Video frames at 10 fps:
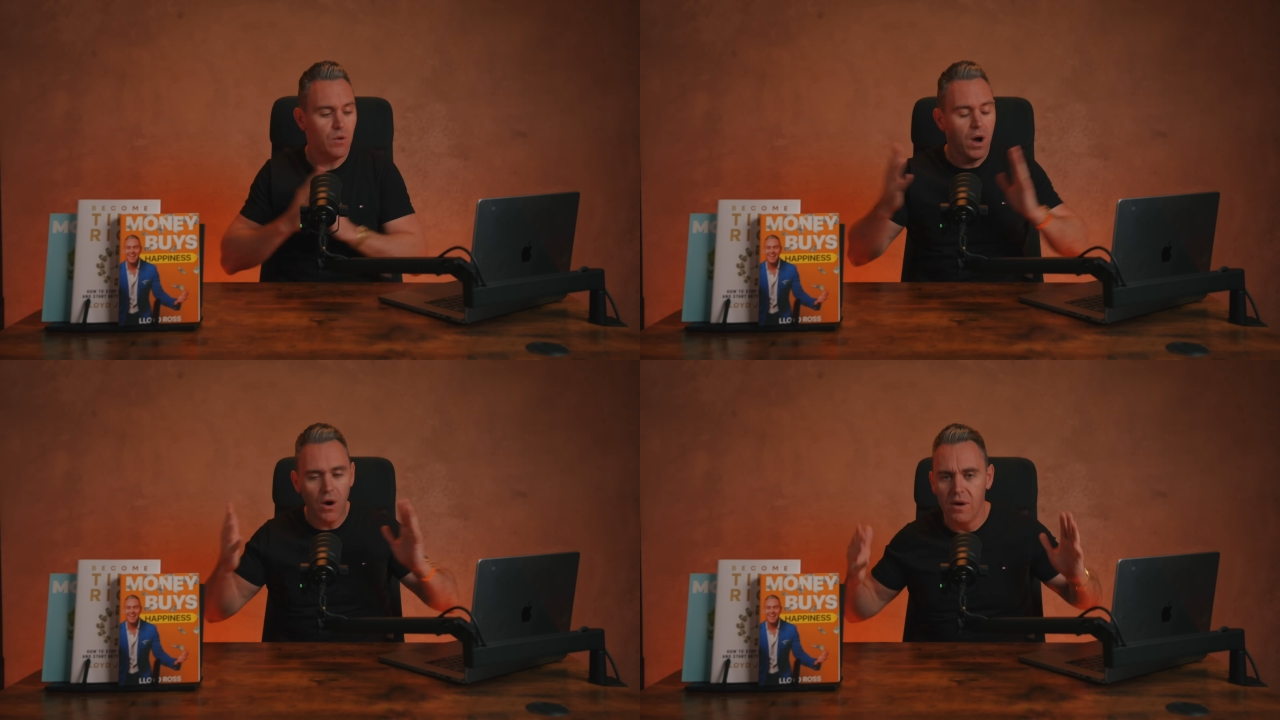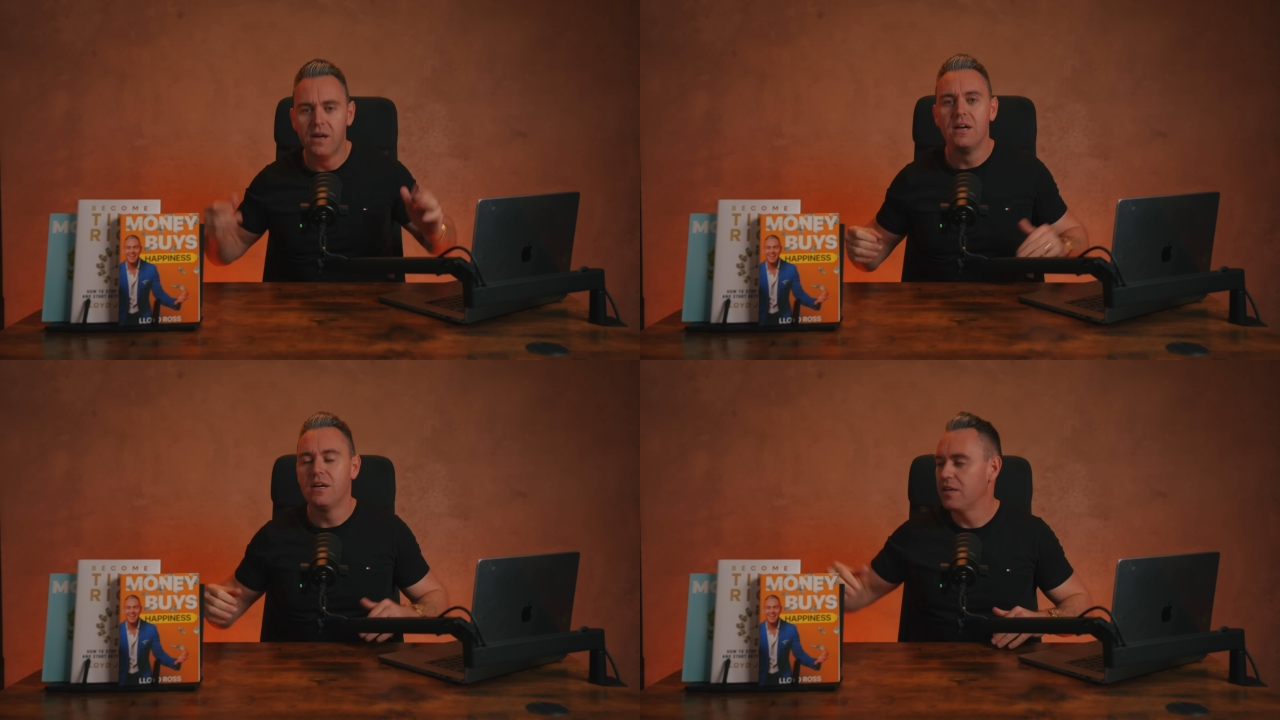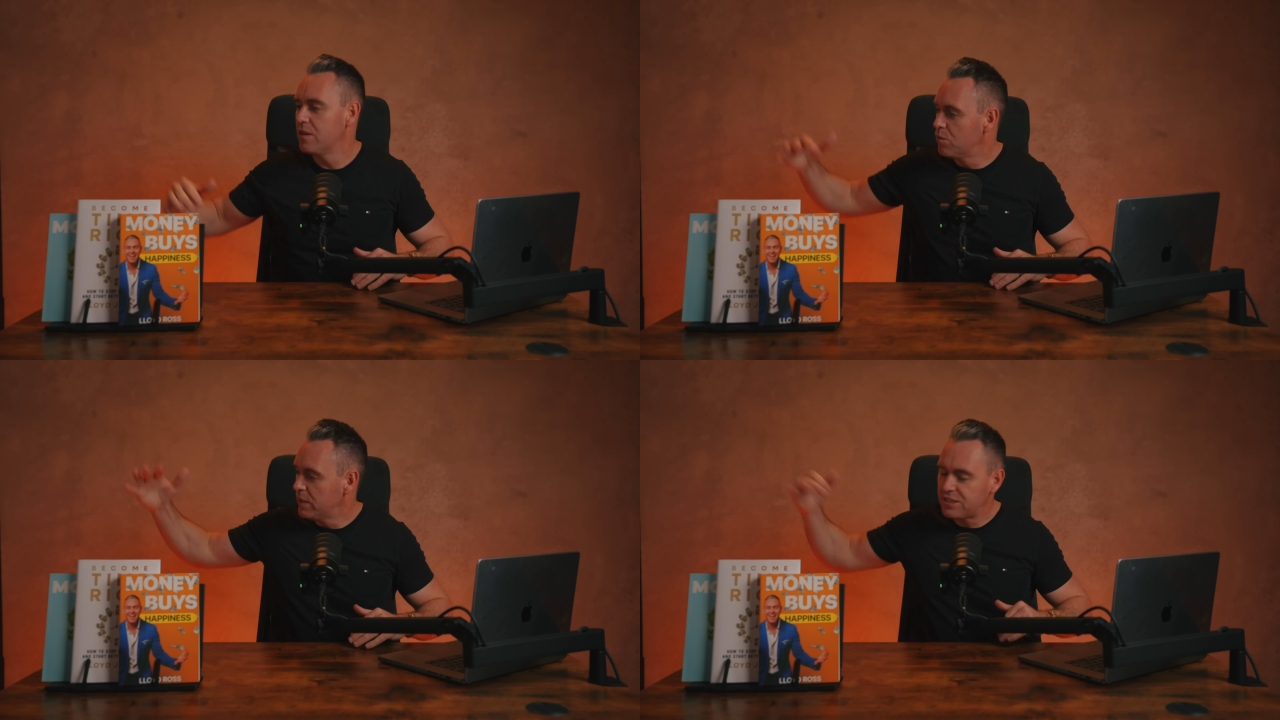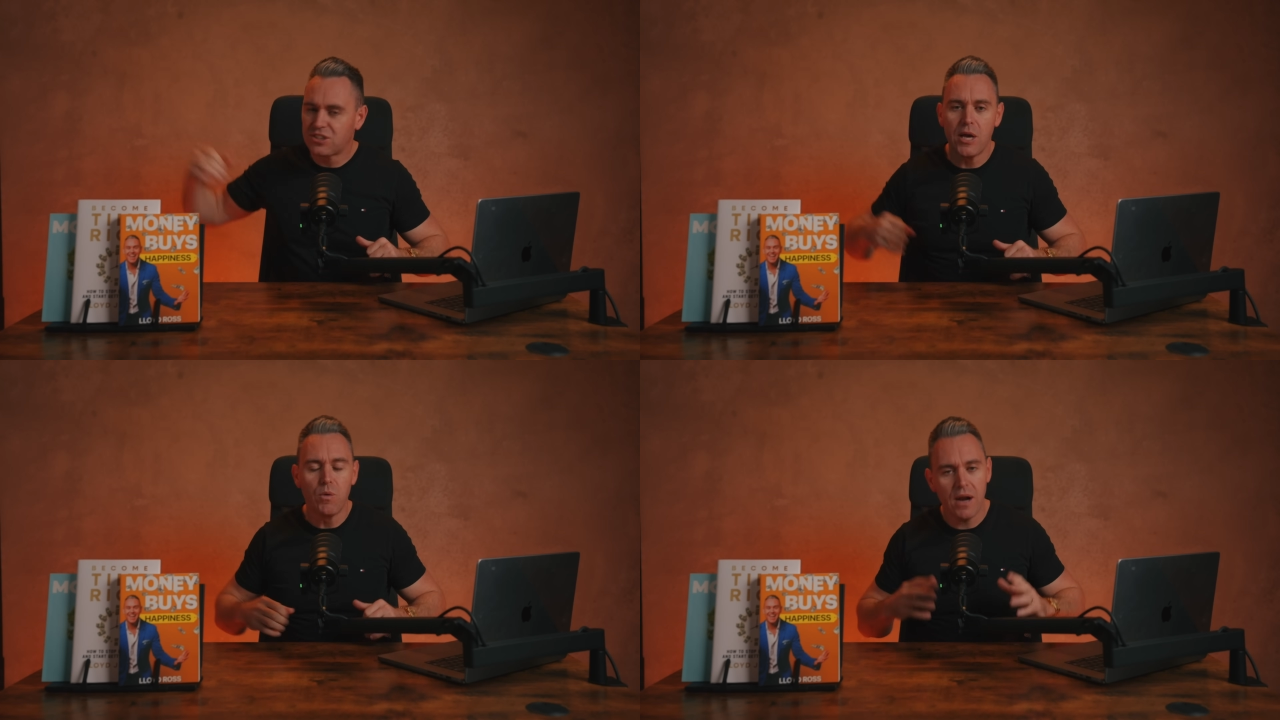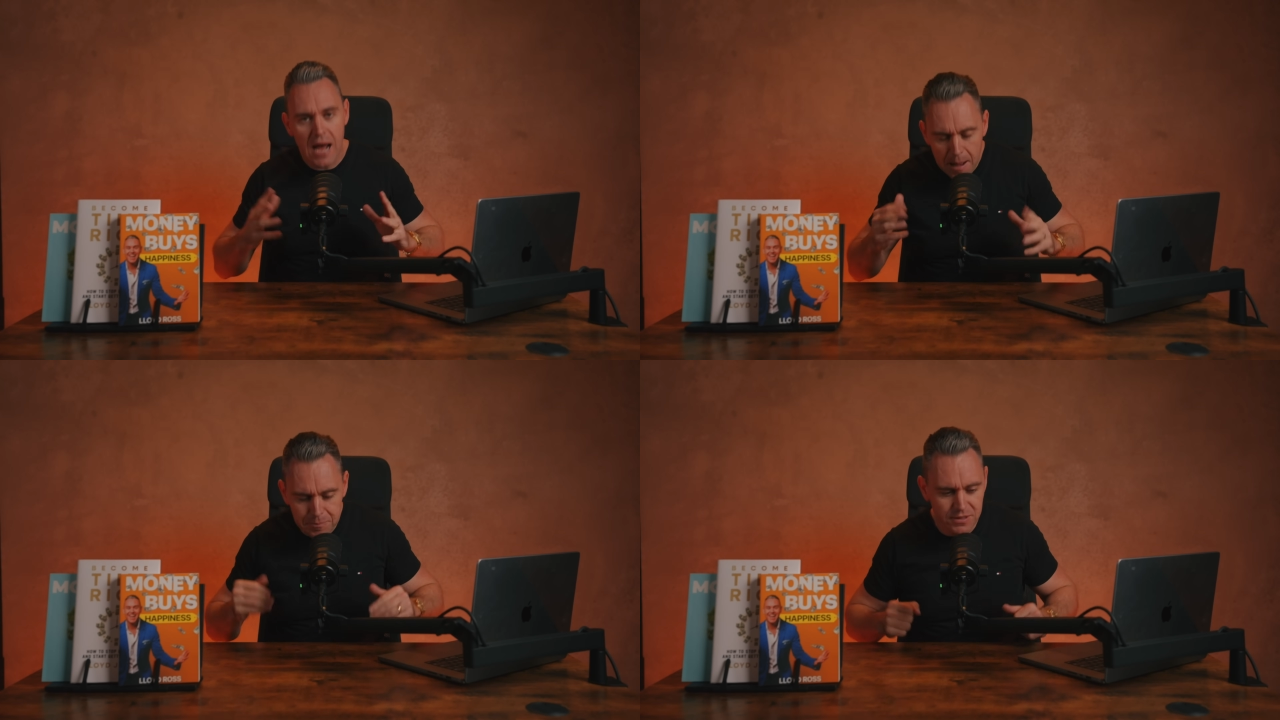Oh, well, let's see what
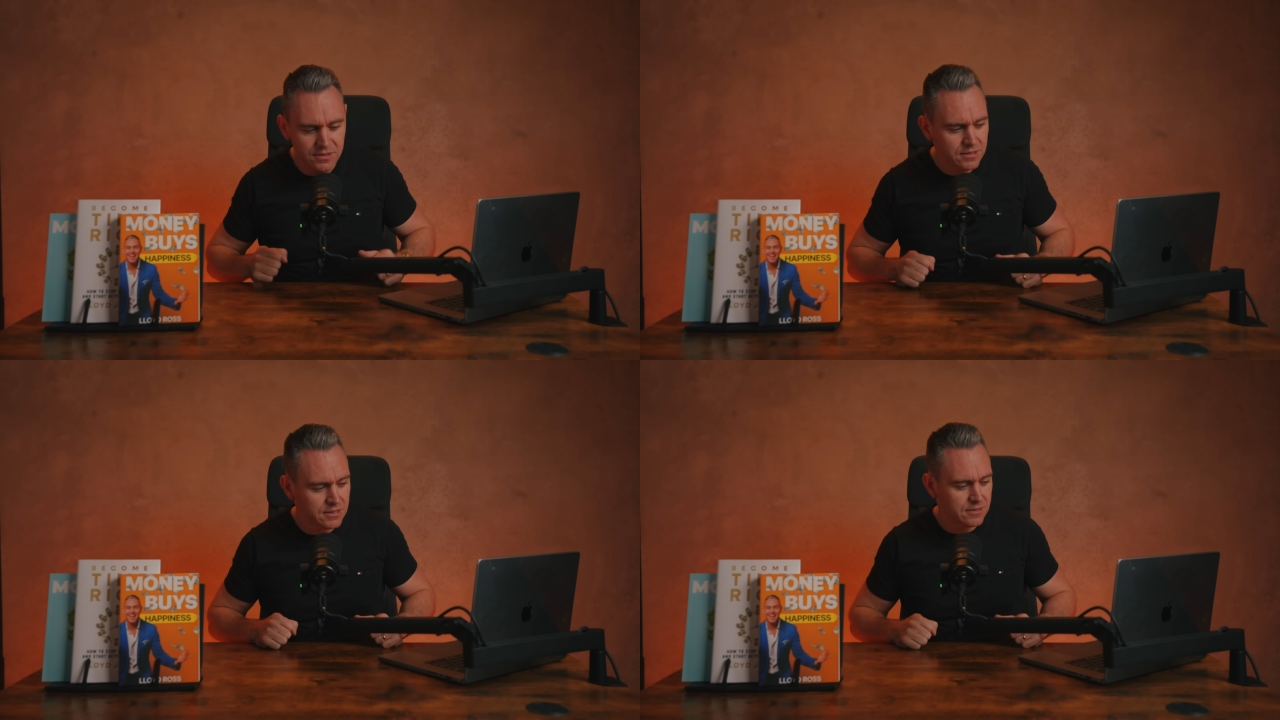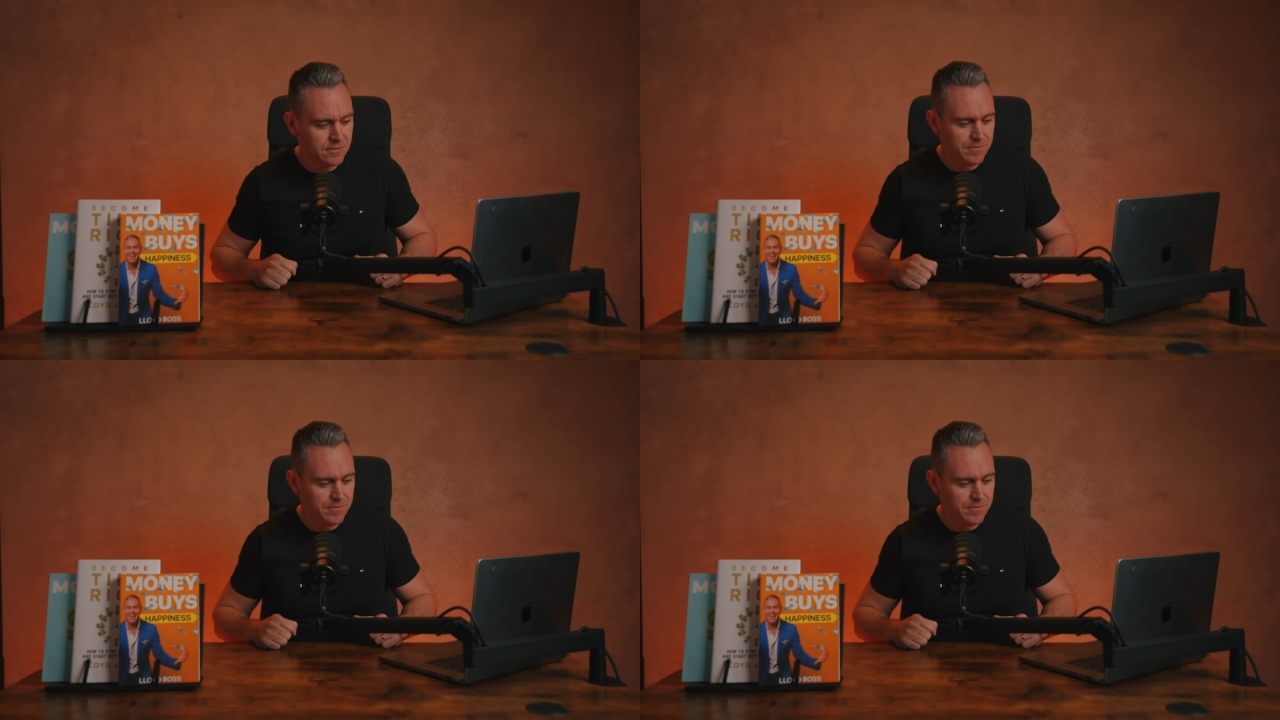happens